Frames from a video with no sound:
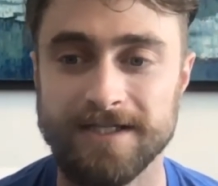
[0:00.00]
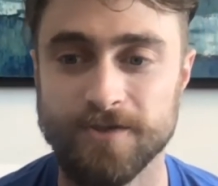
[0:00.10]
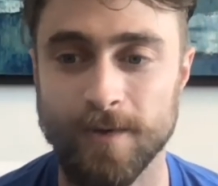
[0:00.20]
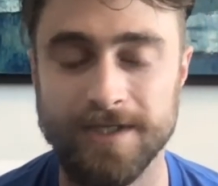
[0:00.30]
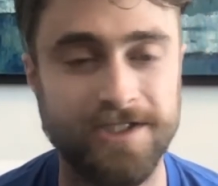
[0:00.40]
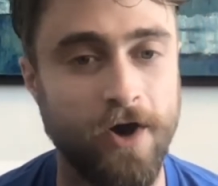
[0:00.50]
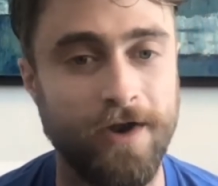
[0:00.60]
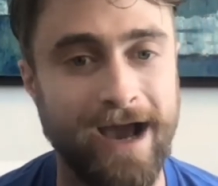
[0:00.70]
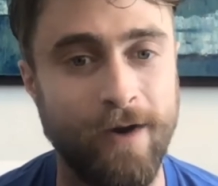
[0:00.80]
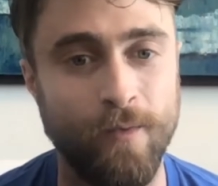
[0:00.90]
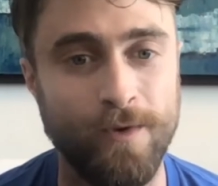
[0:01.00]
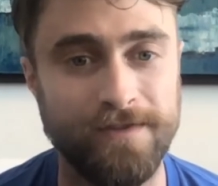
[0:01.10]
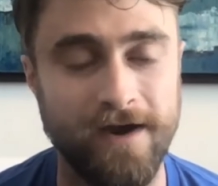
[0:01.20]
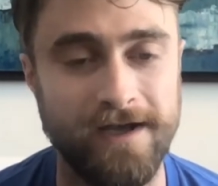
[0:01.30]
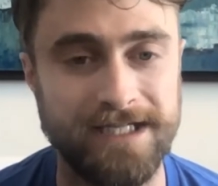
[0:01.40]
do I start out with
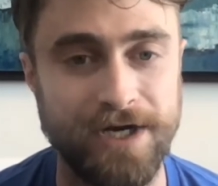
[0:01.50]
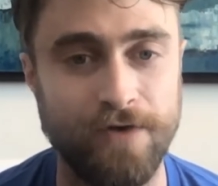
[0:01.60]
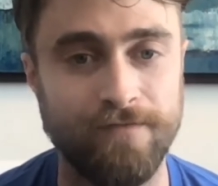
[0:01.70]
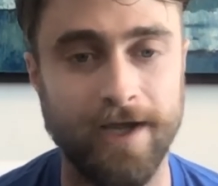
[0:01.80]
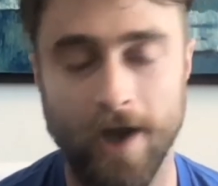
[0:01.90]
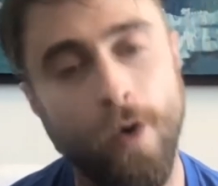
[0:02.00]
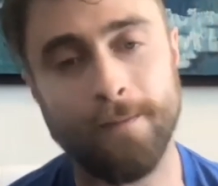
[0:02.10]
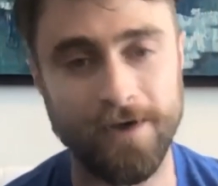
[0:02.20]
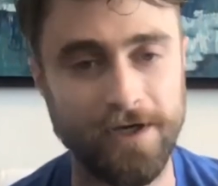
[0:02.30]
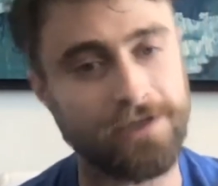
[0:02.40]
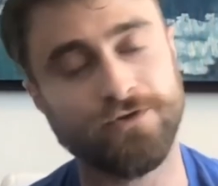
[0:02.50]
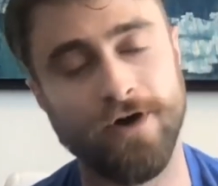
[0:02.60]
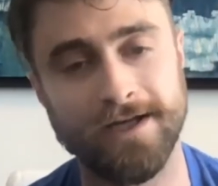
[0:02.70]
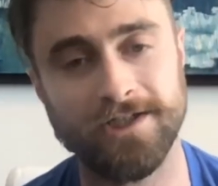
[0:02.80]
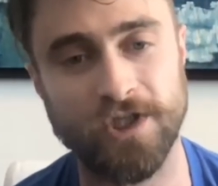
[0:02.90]
the idea of like, oh, I'm going to
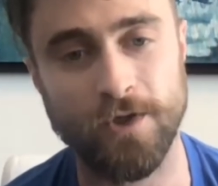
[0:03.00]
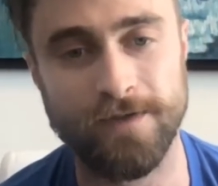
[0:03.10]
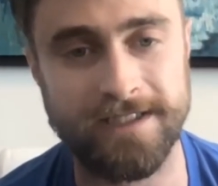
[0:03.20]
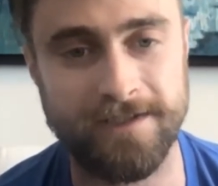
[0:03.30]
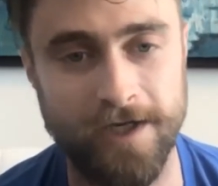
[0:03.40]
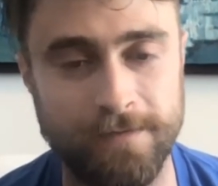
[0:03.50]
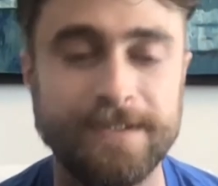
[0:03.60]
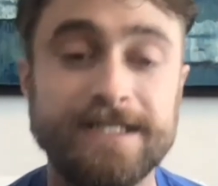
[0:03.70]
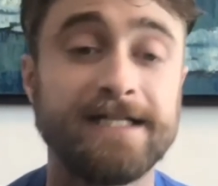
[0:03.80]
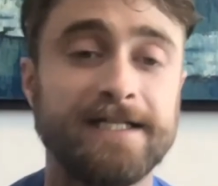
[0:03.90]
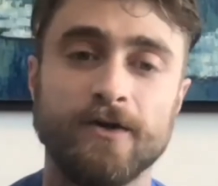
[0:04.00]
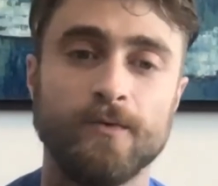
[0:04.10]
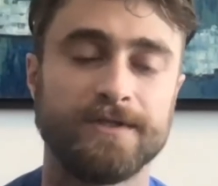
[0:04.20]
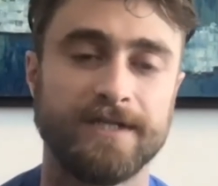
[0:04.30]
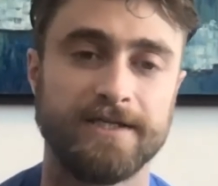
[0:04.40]
try and show this side, and particularly not
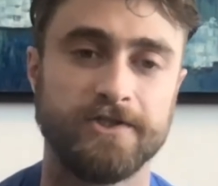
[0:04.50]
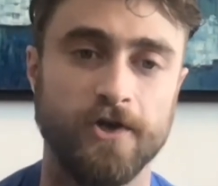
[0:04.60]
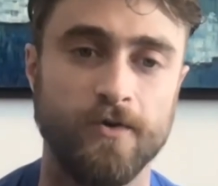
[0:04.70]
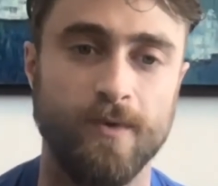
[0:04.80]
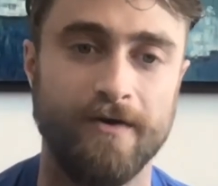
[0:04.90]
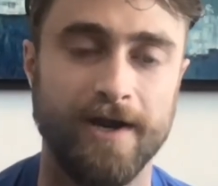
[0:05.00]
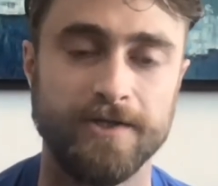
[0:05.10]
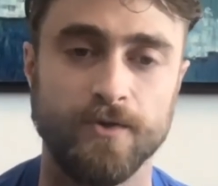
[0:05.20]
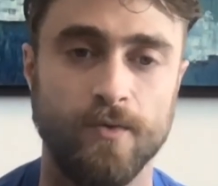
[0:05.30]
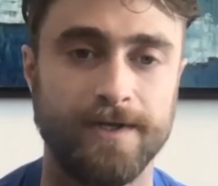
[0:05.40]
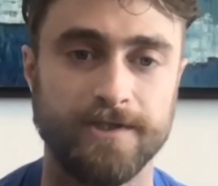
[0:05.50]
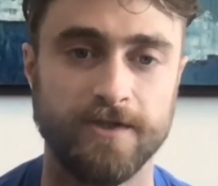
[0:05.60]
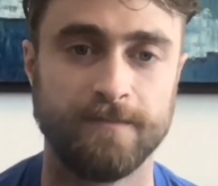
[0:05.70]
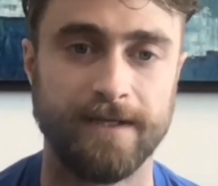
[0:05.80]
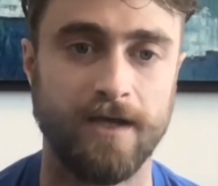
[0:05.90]
with this show, where it has always
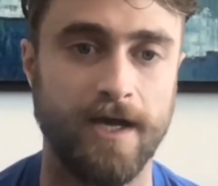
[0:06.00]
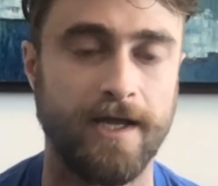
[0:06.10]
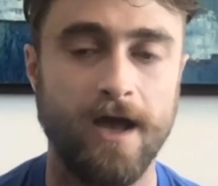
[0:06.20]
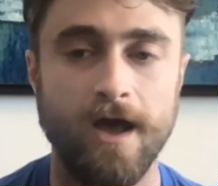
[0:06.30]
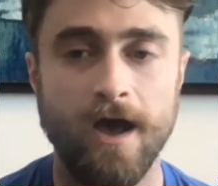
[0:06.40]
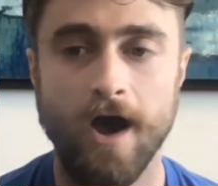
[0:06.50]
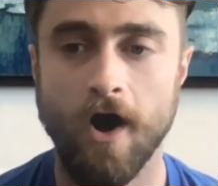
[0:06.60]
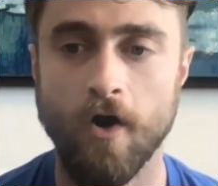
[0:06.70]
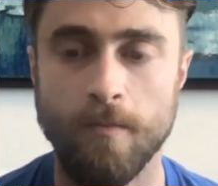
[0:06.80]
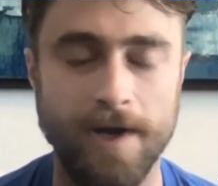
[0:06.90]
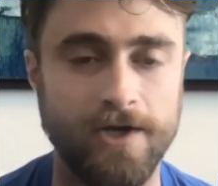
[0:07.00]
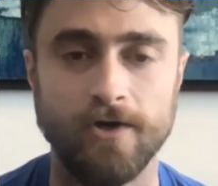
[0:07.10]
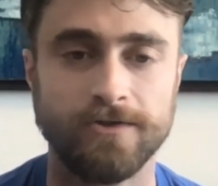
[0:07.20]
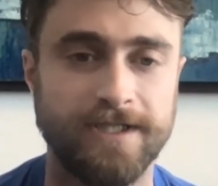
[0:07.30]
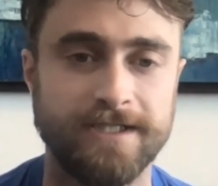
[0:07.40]
just been like, oh my
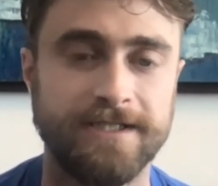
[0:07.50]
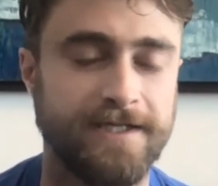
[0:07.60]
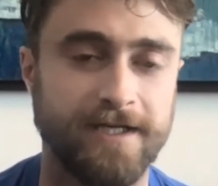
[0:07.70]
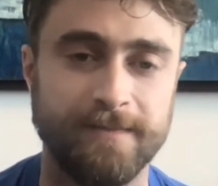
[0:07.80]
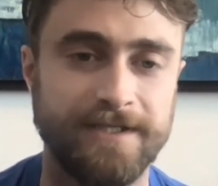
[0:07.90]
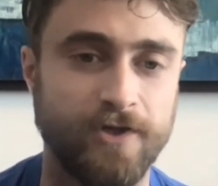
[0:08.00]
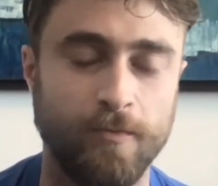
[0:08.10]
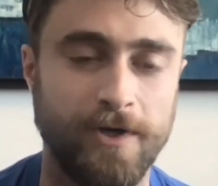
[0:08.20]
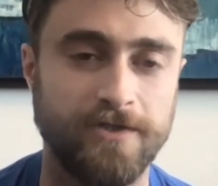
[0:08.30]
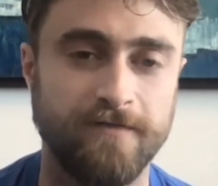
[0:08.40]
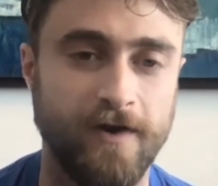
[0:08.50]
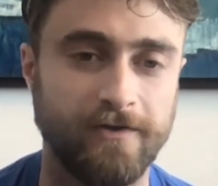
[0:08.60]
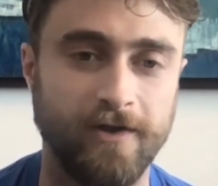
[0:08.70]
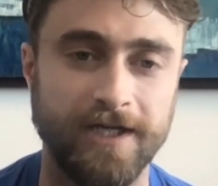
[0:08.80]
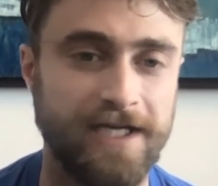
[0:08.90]
God, this is going to be so much
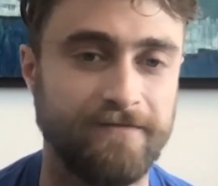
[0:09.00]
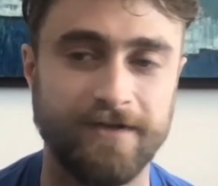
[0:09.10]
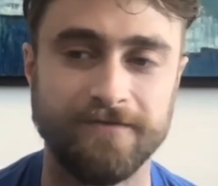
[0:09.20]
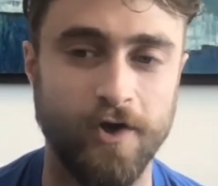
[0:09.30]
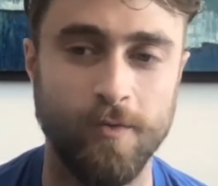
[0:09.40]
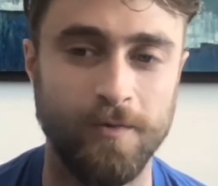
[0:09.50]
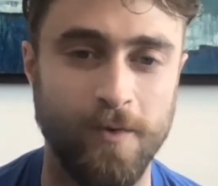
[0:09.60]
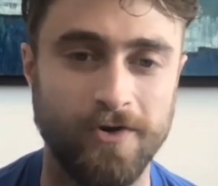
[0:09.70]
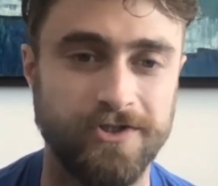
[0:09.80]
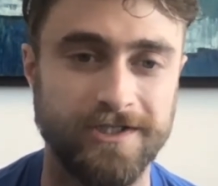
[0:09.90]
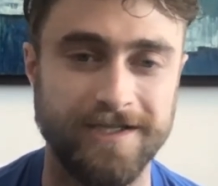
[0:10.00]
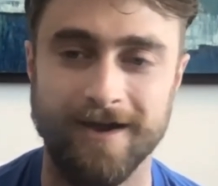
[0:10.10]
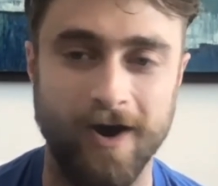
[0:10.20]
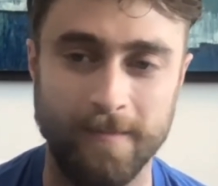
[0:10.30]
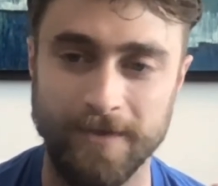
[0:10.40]
fun. Like, even if no one watches
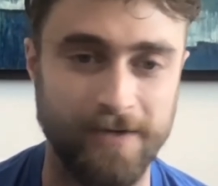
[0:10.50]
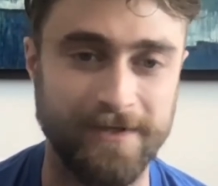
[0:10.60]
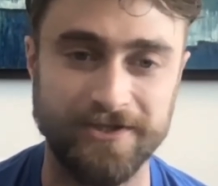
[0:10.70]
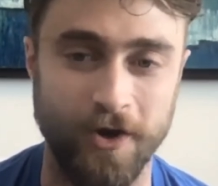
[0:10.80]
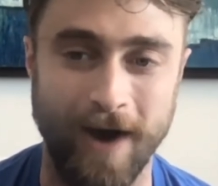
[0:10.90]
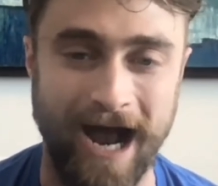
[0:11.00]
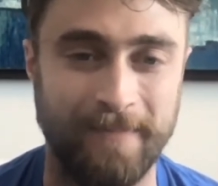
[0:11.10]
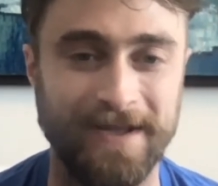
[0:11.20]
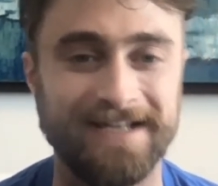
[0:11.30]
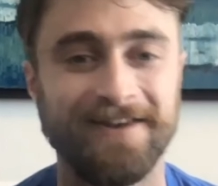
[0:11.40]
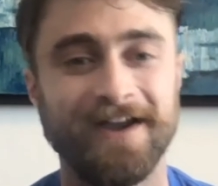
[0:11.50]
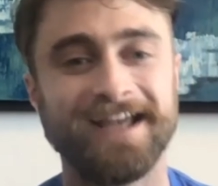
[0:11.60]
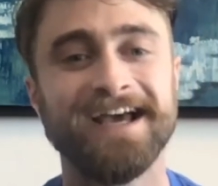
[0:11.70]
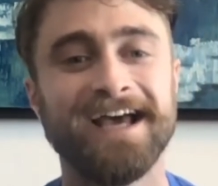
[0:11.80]
it, I'm going to be so happy. Like